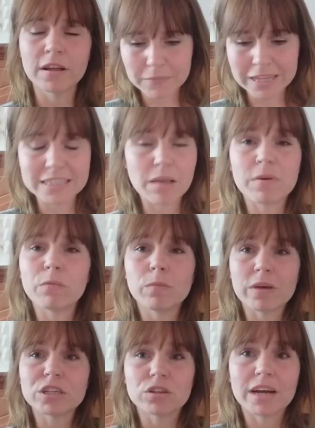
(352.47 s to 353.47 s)
It's something we
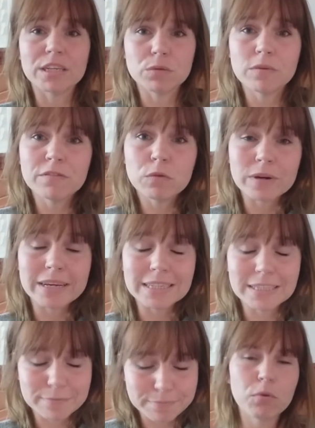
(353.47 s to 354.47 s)
must try to
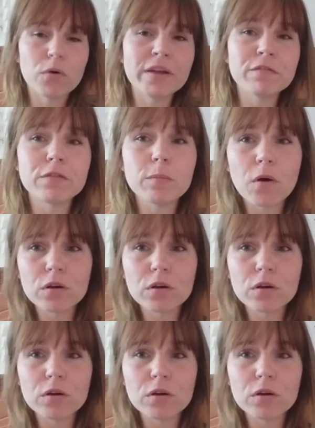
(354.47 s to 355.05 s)
avoid. Point for